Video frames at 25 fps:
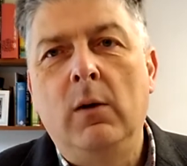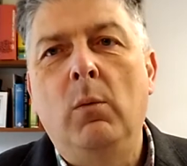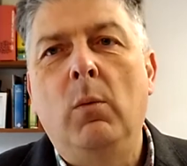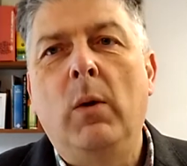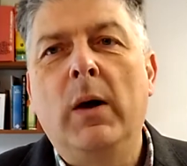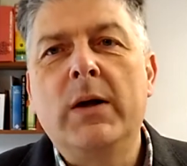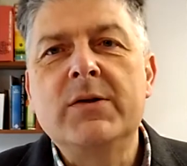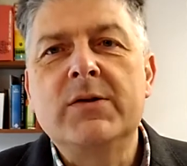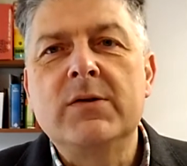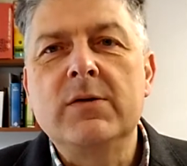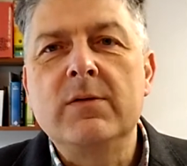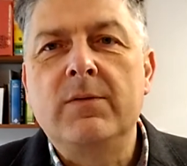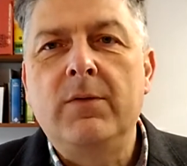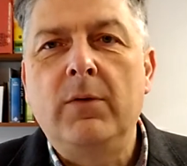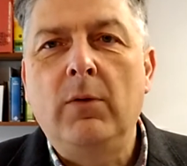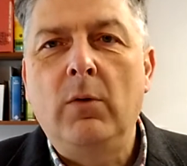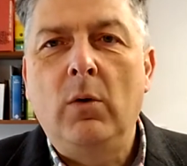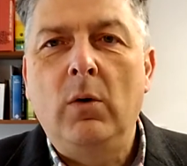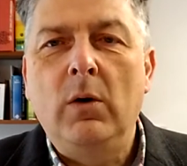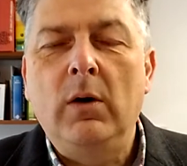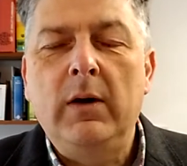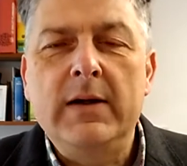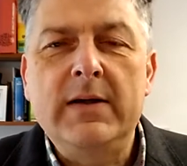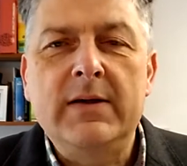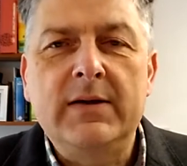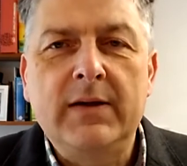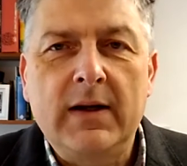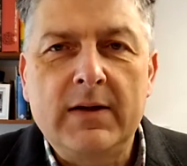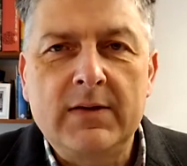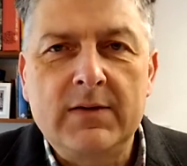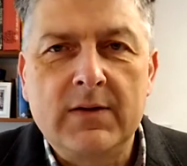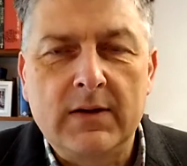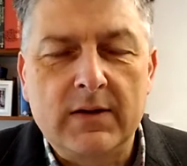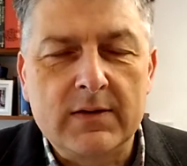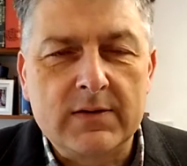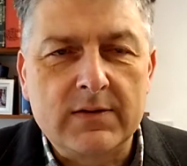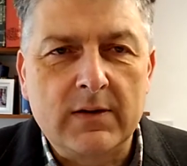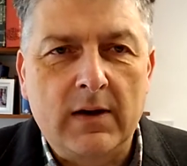Once and for all, he
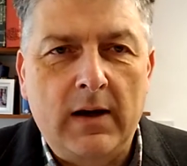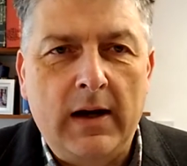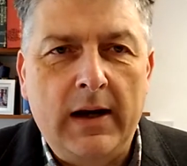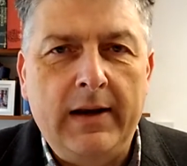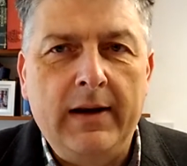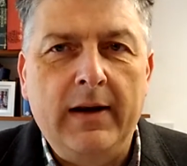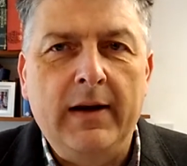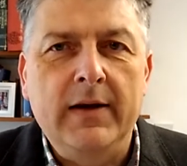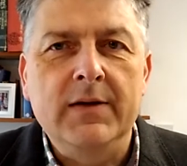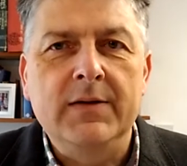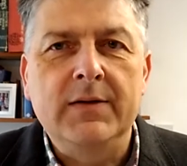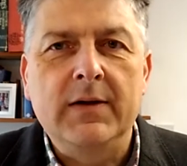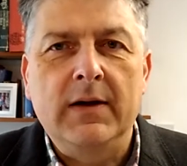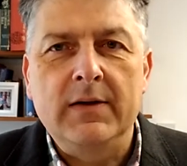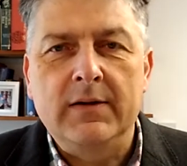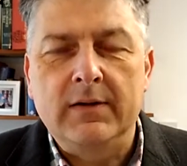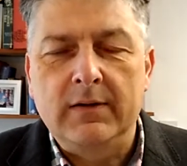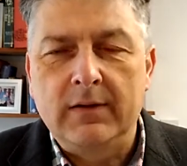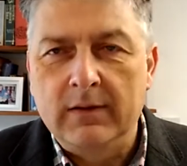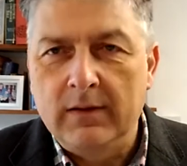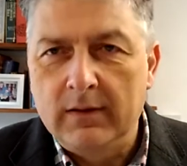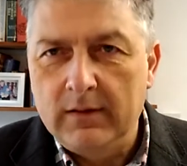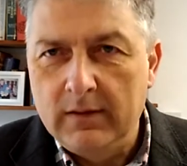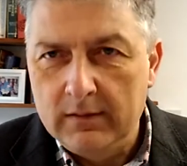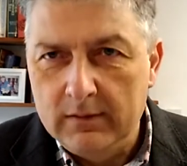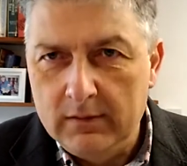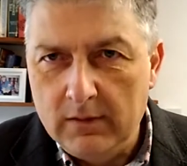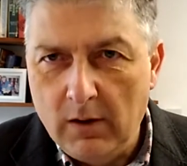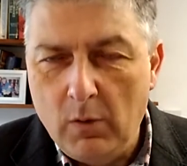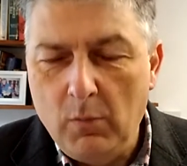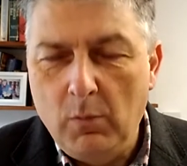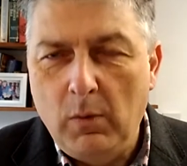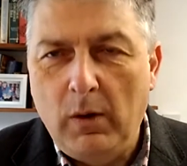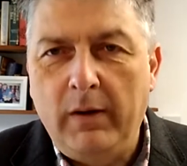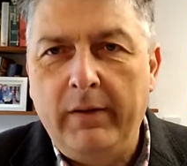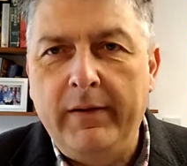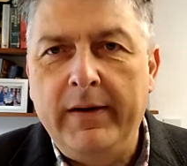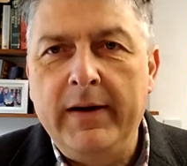sets it aside and says,
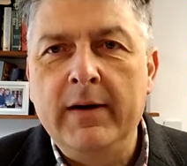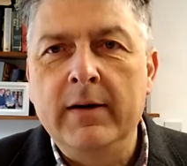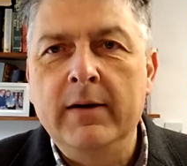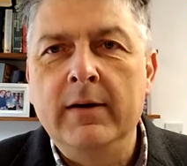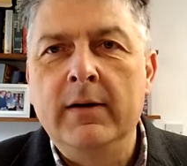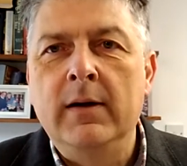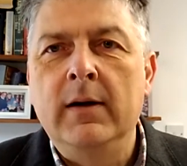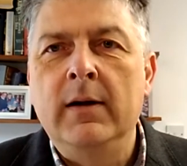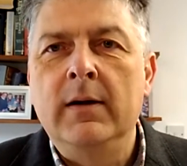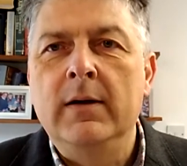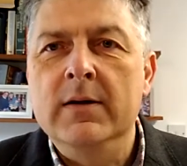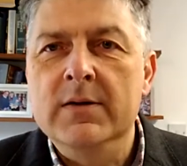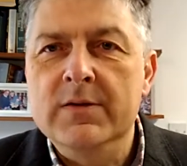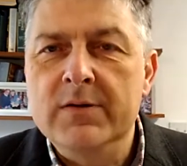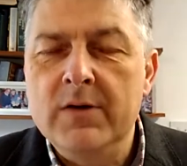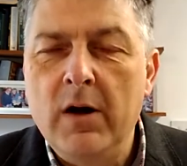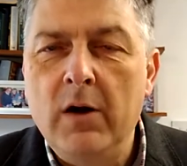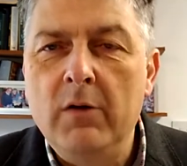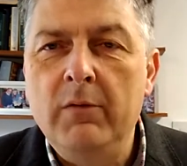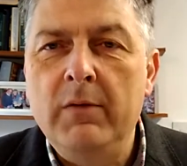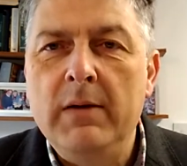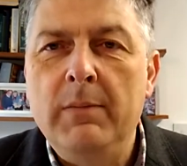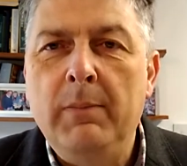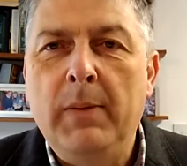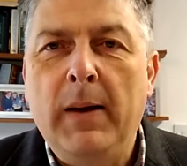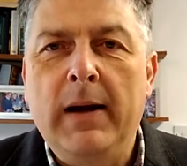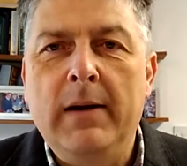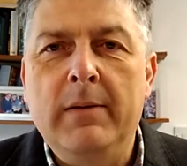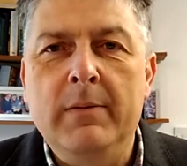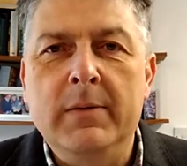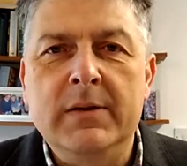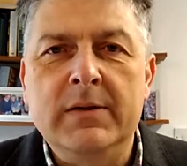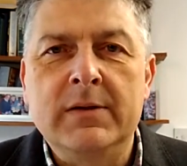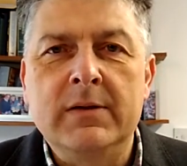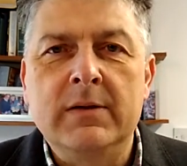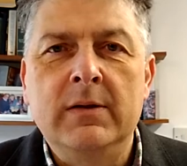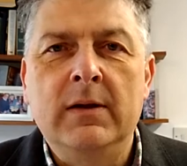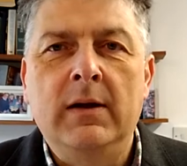don't worry, there's no
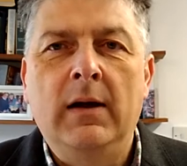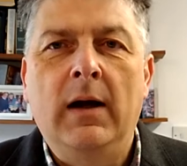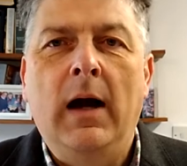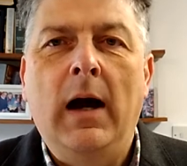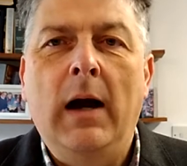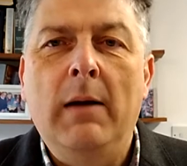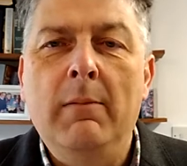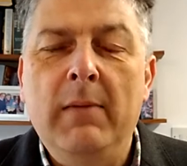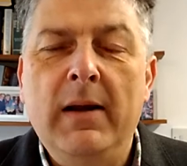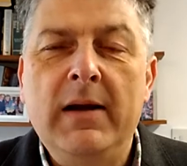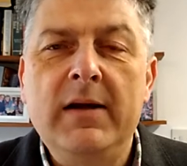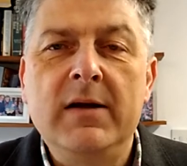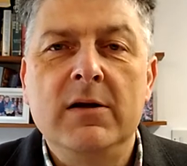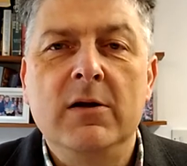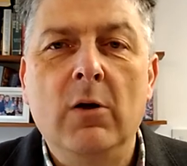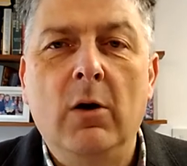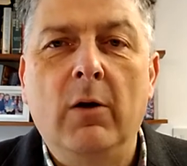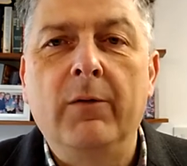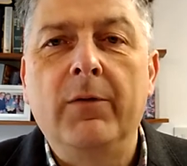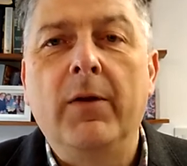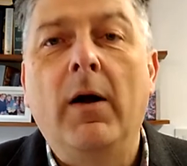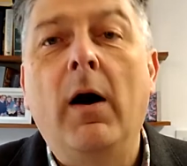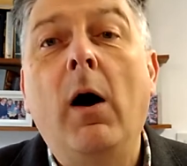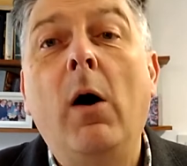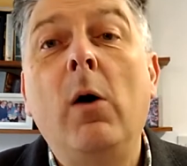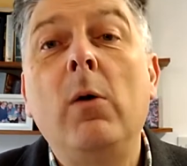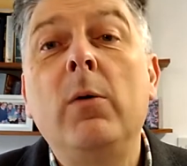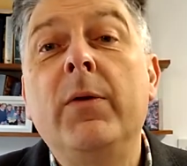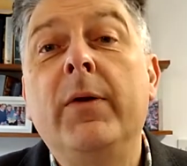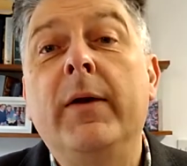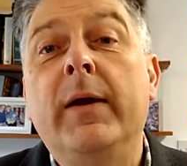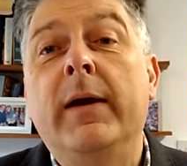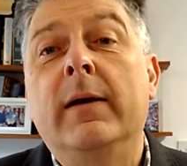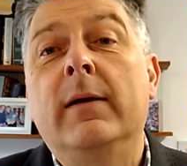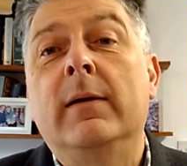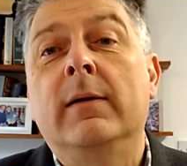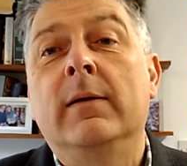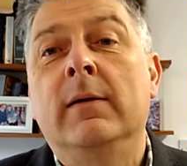repayment. I'm letting you off the whole
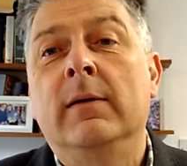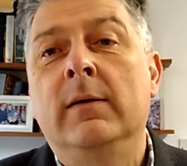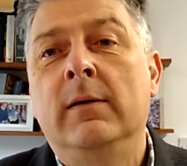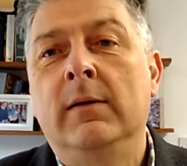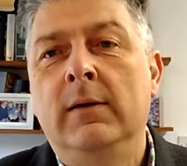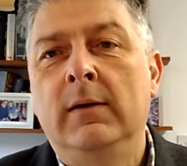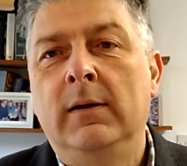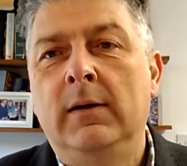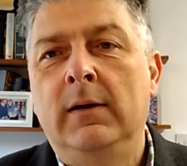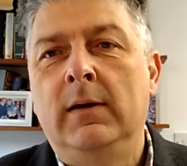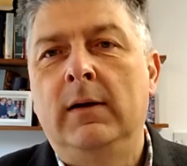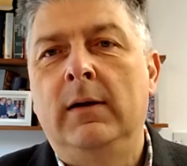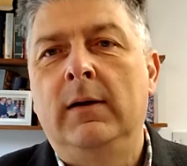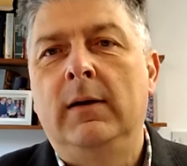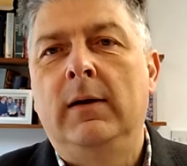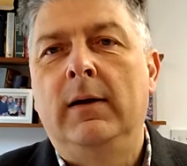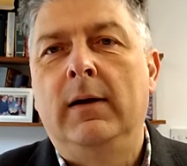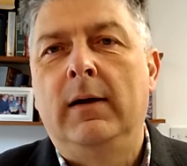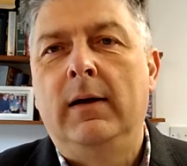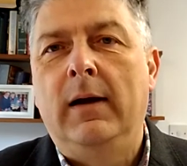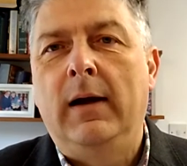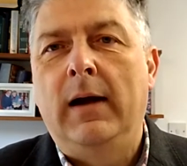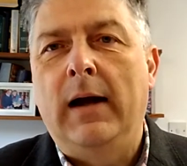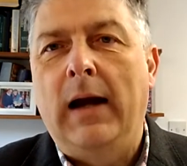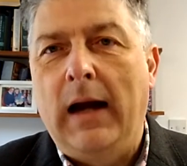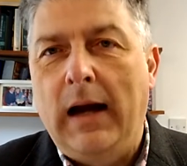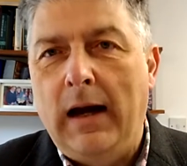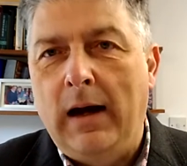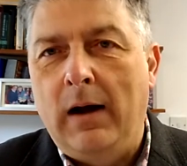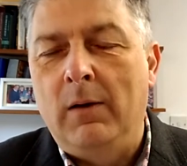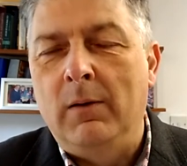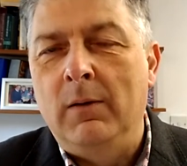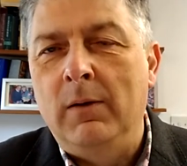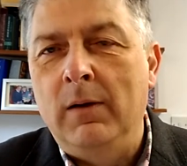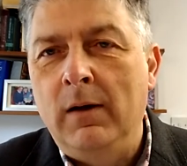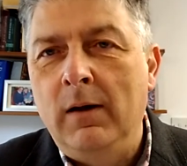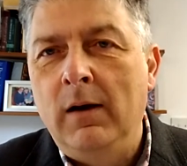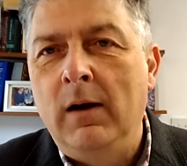thing.
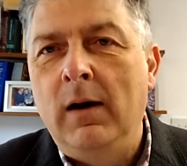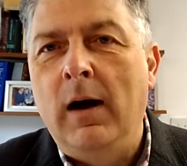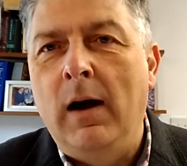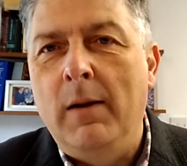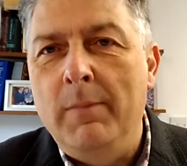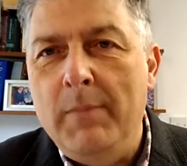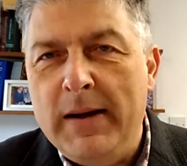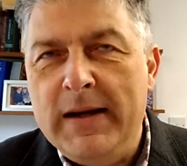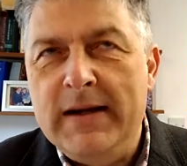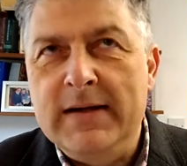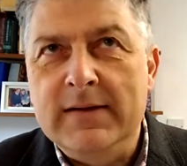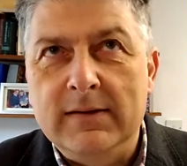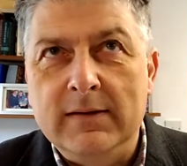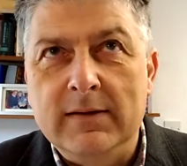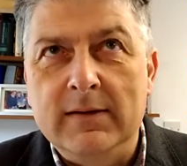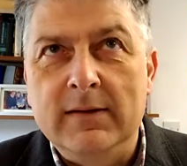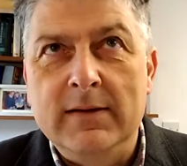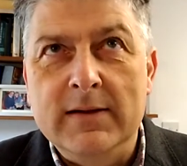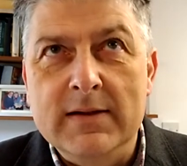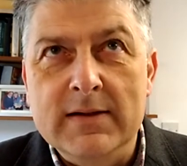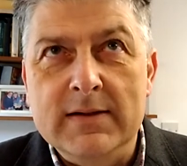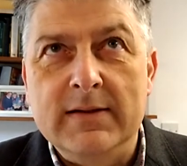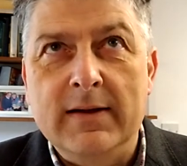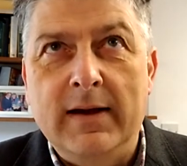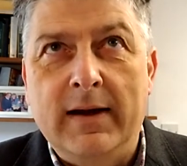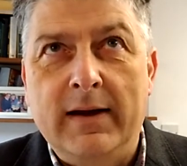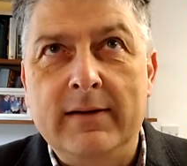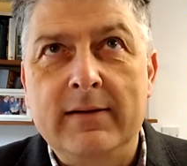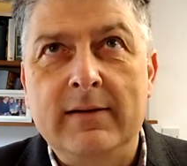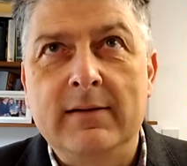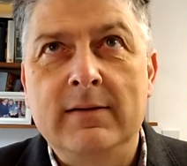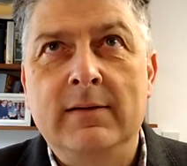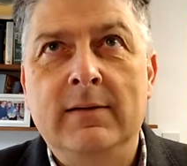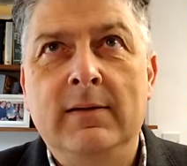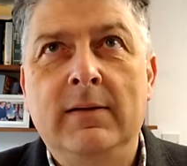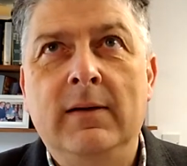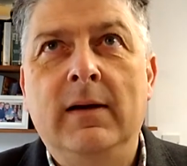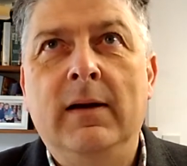How amazing is that?
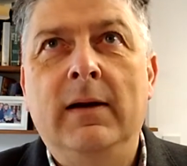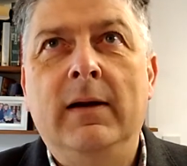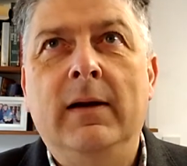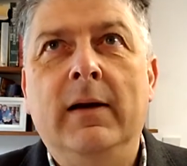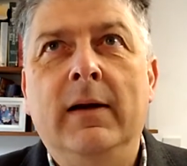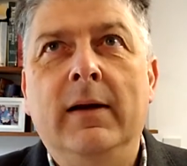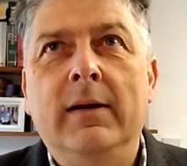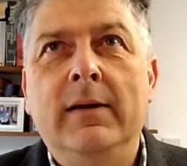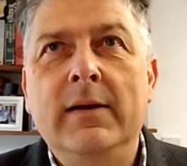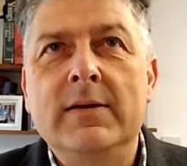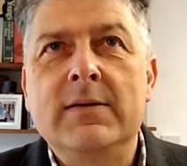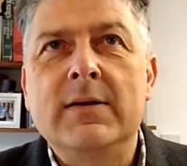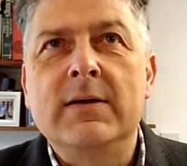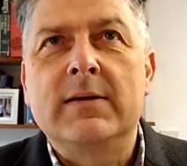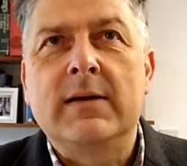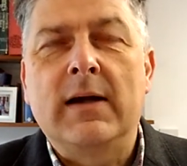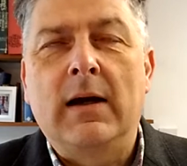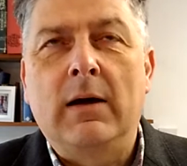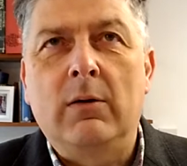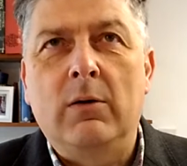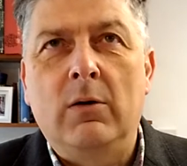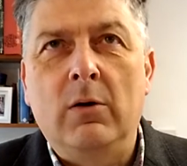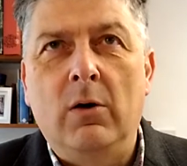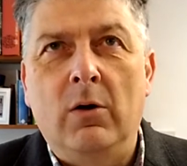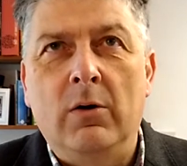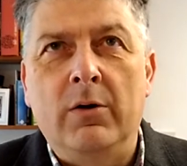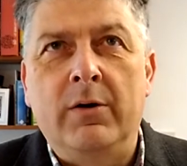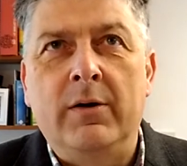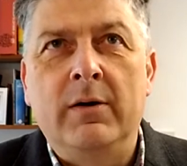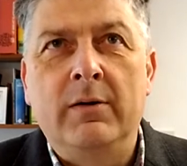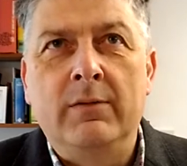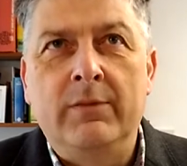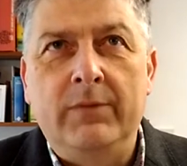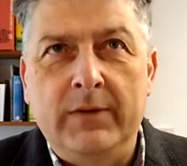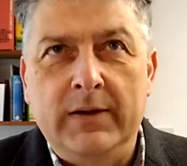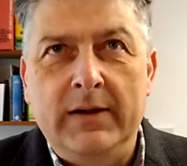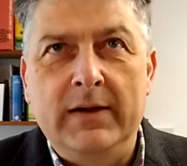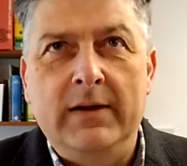This is how God
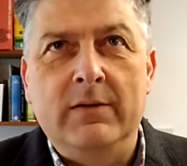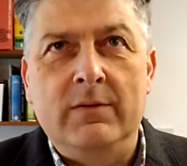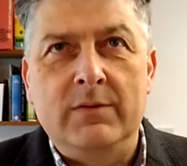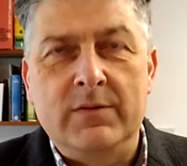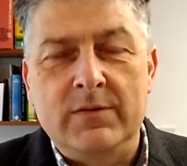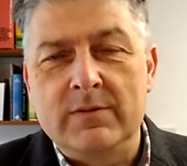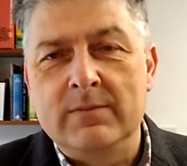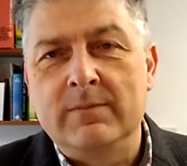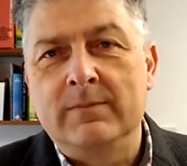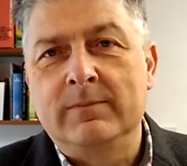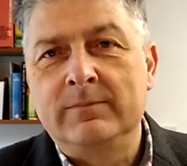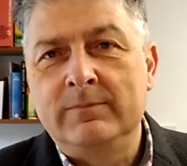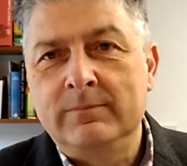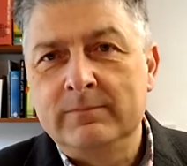forgives.